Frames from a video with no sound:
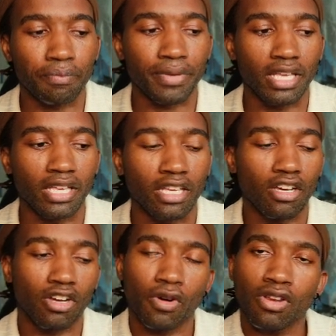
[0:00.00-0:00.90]

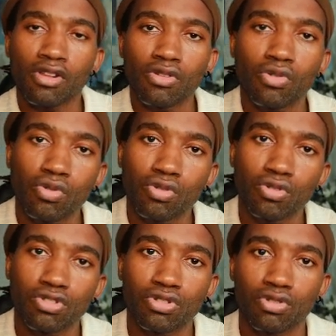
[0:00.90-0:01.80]
be going on
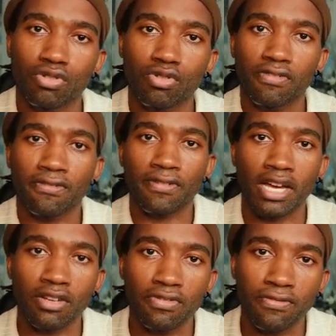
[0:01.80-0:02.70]
Google to
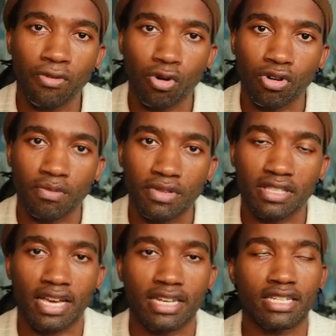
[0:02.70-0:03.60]
find
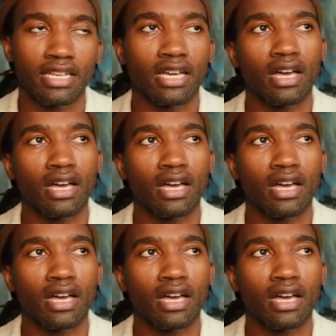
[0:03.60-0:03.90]
forums that